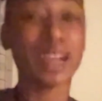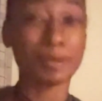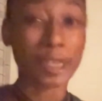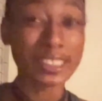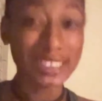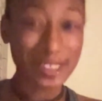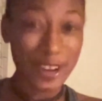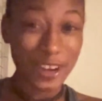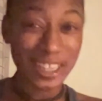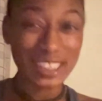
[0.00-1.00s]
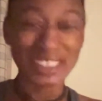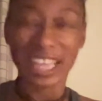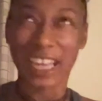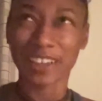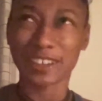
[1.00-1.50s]
bought this car, this
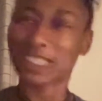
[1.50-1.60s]
Acura.